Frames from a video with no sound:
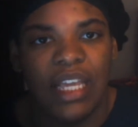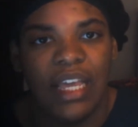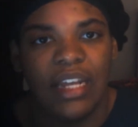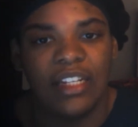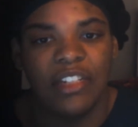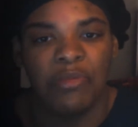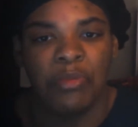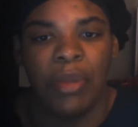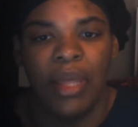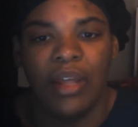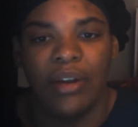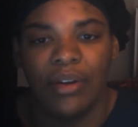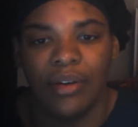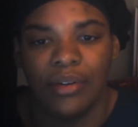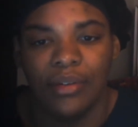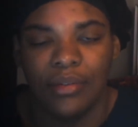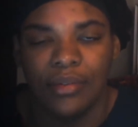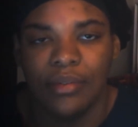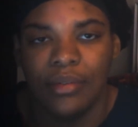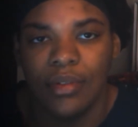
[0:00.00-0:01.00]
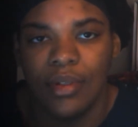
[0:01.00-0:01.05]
dead is better.